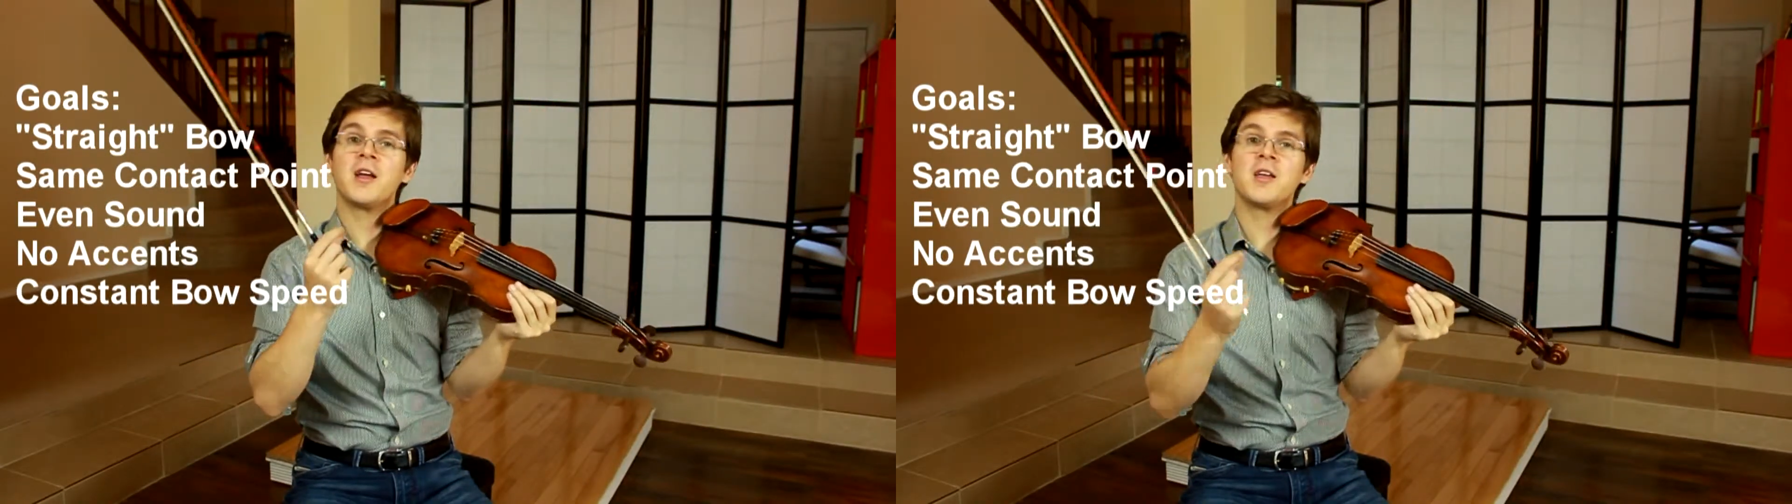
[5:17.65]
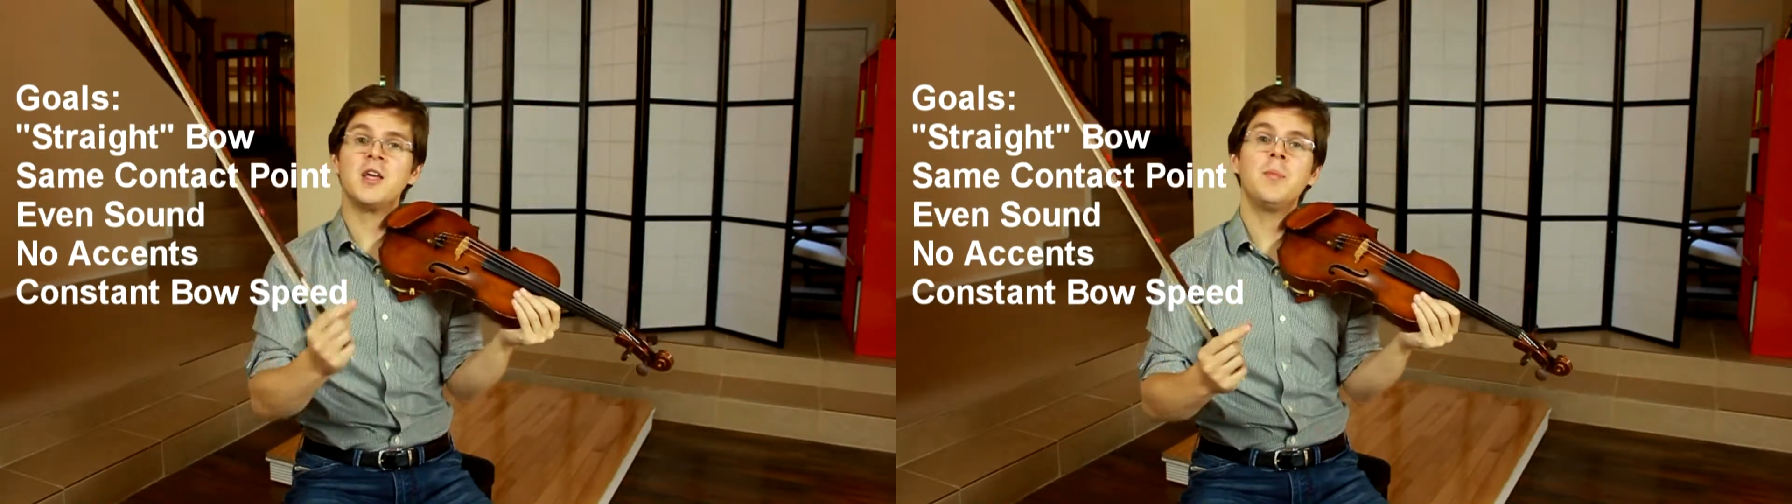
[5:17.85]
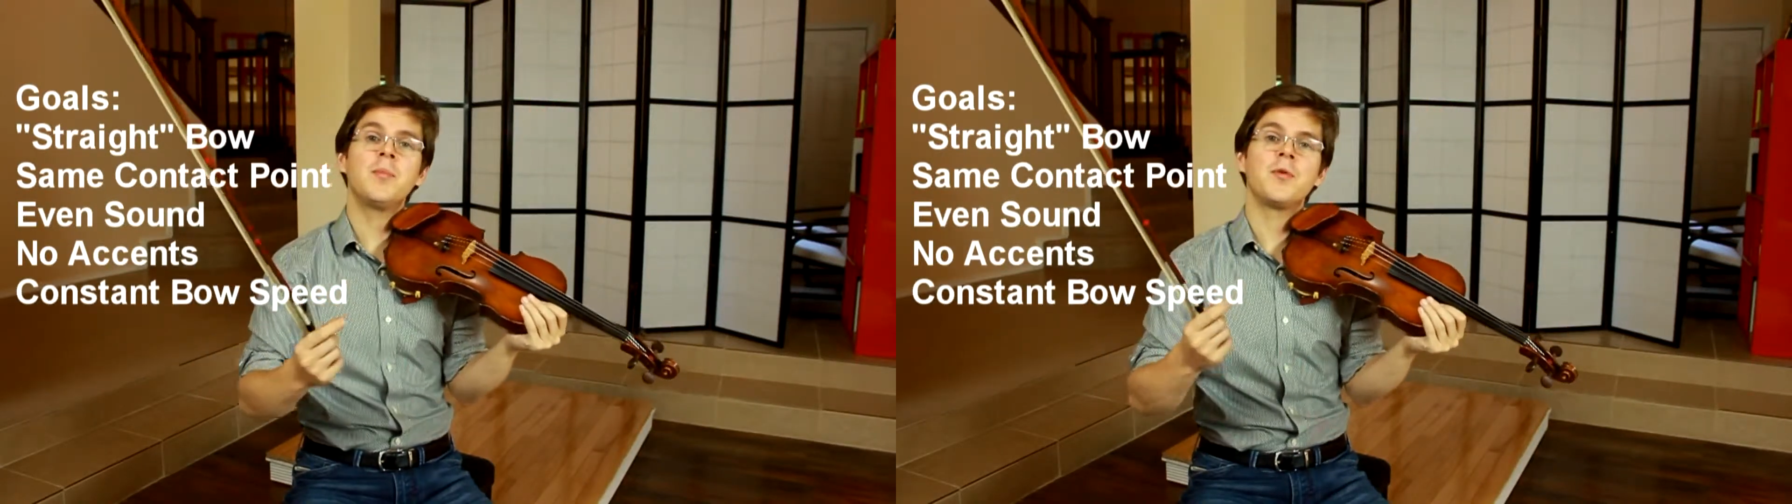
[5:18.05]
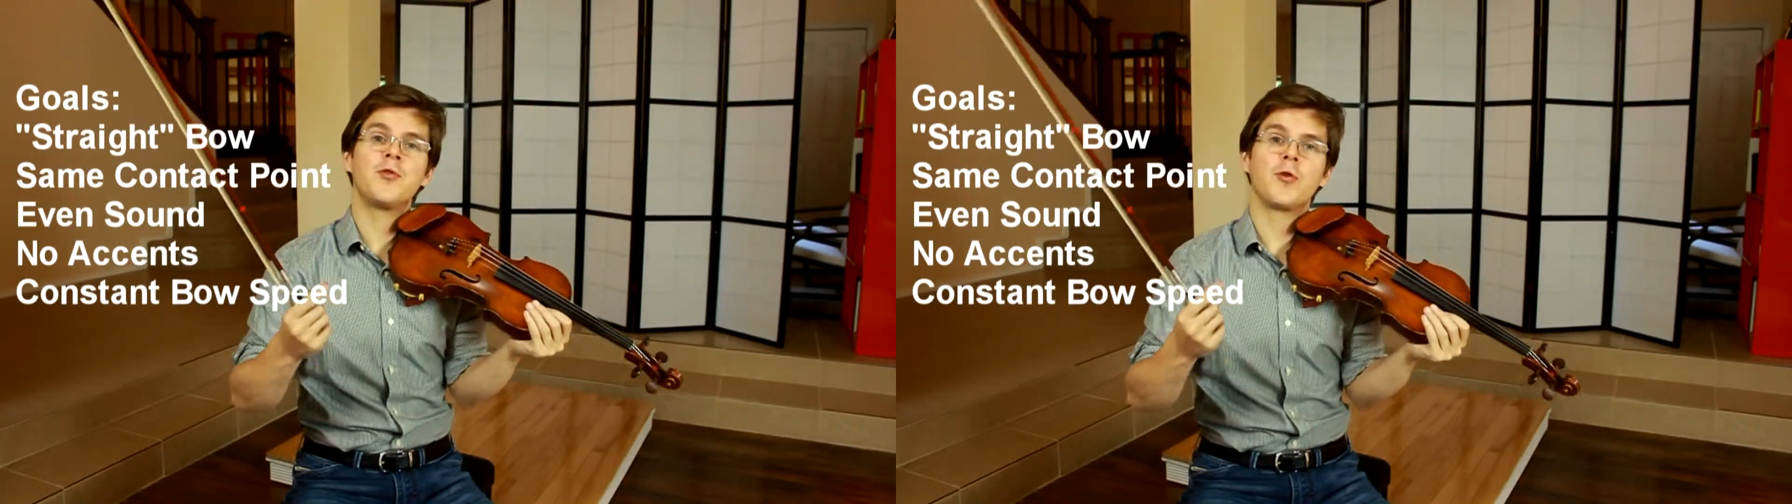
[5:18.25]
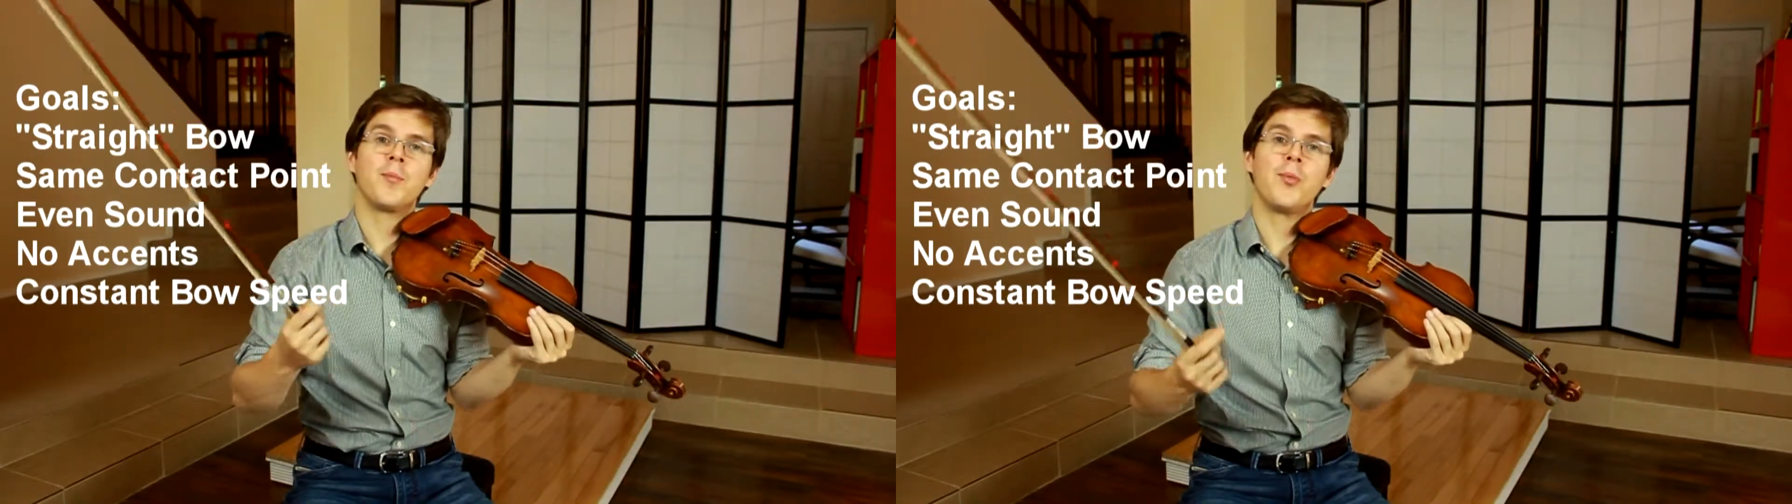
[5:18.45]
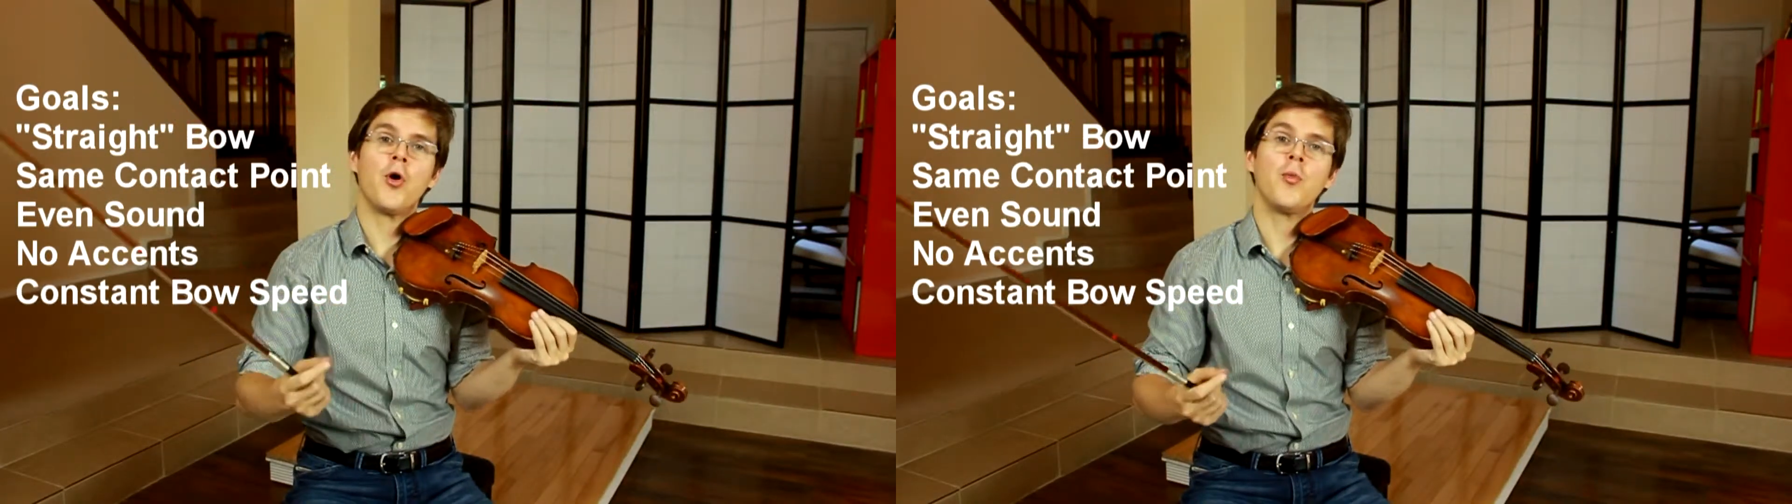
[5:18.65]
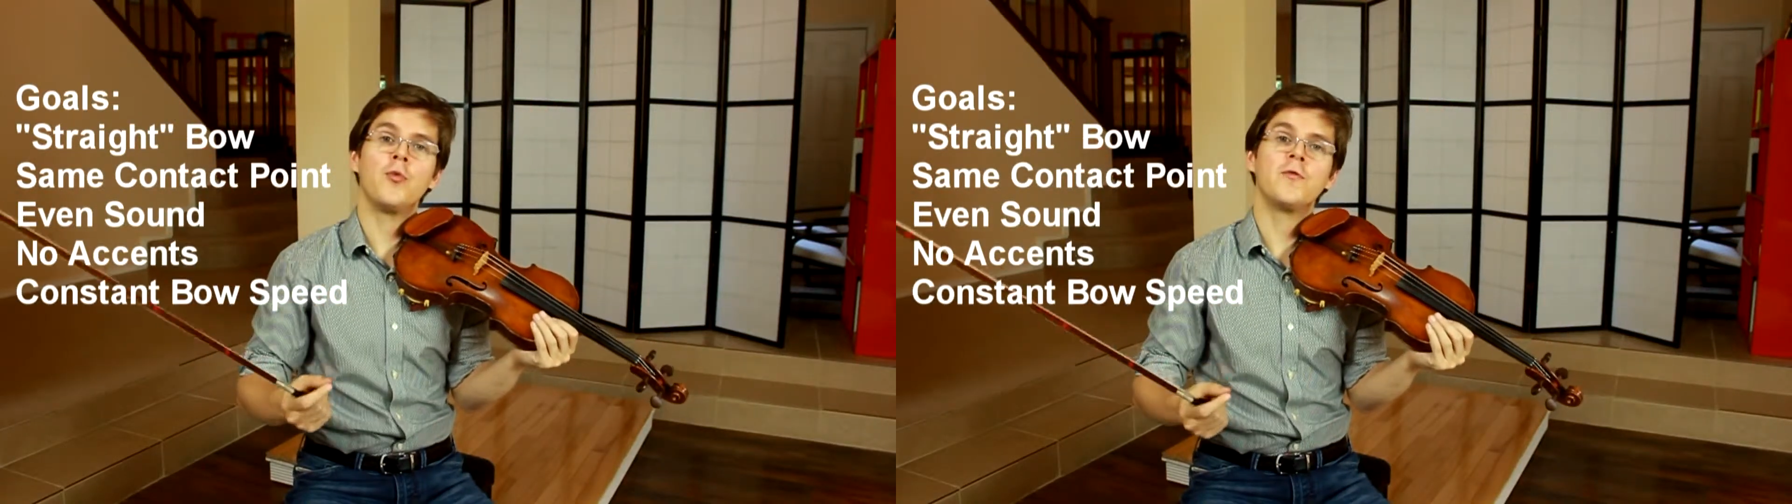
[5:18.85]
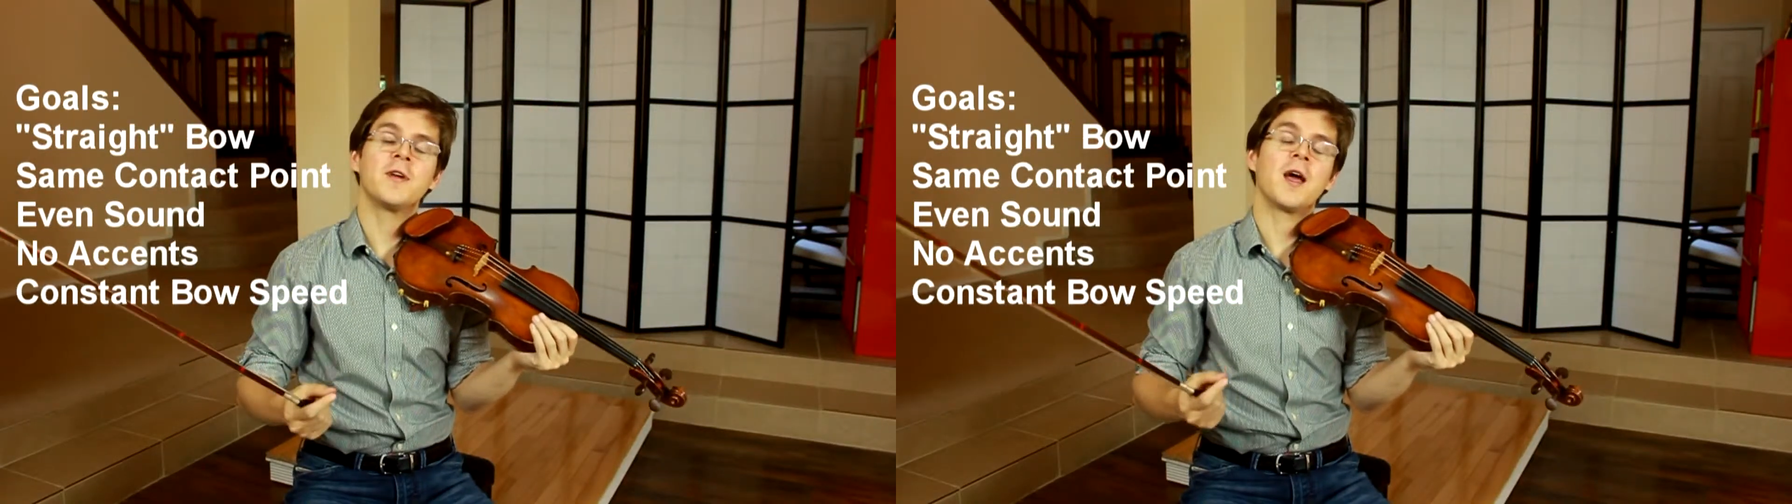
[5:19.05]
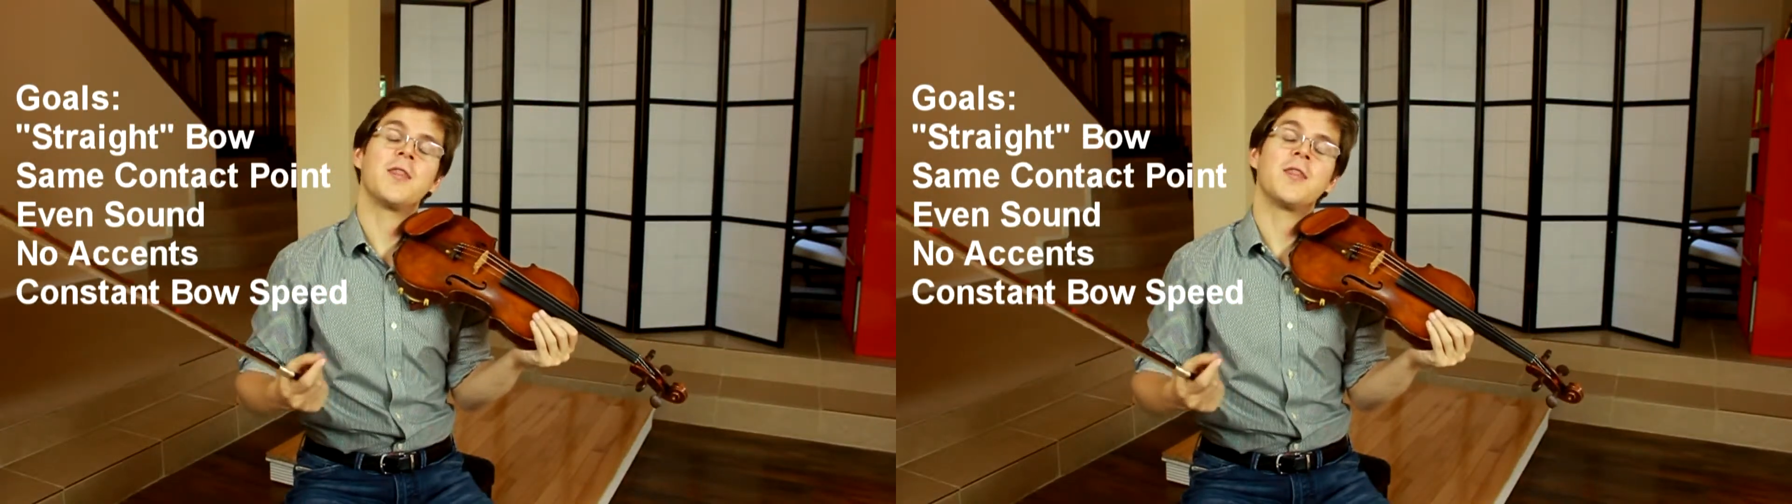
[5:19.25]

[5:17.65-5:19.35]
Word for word: Keep your bow moving